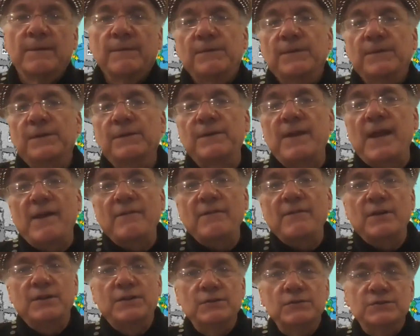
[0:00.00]
They don't have
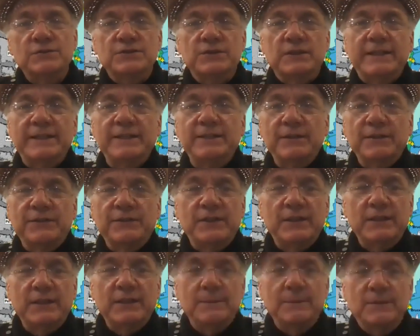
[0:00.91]
a huge legal
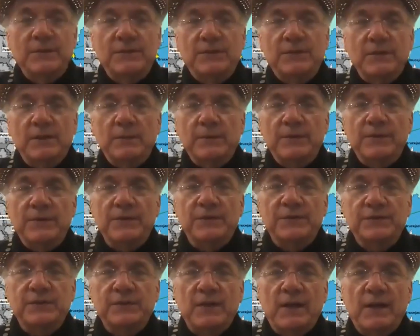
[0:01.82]
team to deal with
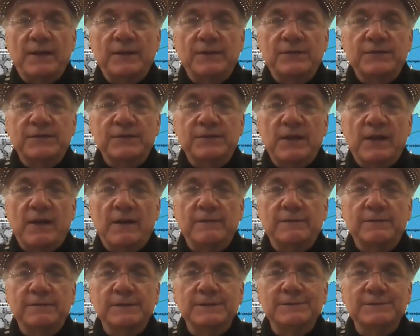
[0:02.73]
this kind of stuff.